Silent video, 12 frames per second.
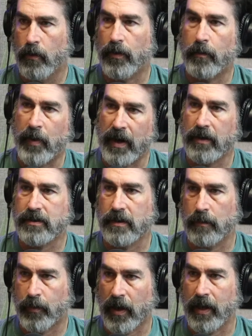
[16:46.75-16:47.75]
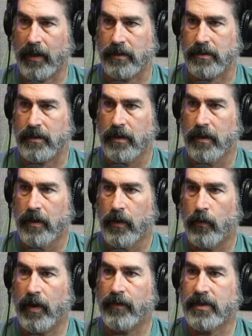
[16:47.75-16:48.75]
We're the Paris of the plains.
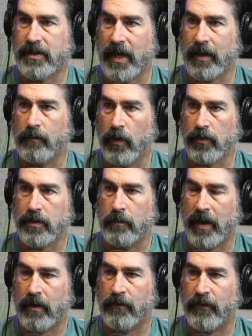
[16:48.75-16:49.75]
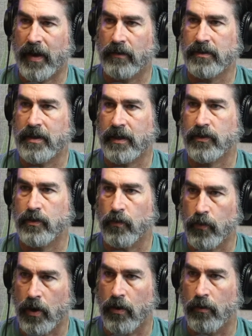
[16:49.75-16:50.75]
We have the 2nd most amount of fountains next to
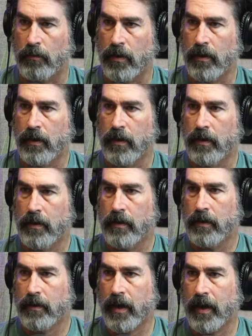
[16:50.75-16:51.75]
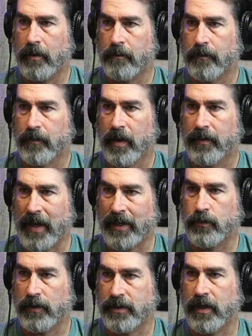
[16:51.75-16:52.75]
Rome. Okay.
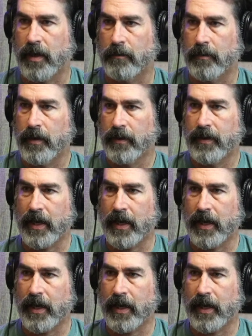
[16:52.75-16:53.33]
That's what's up. Okay.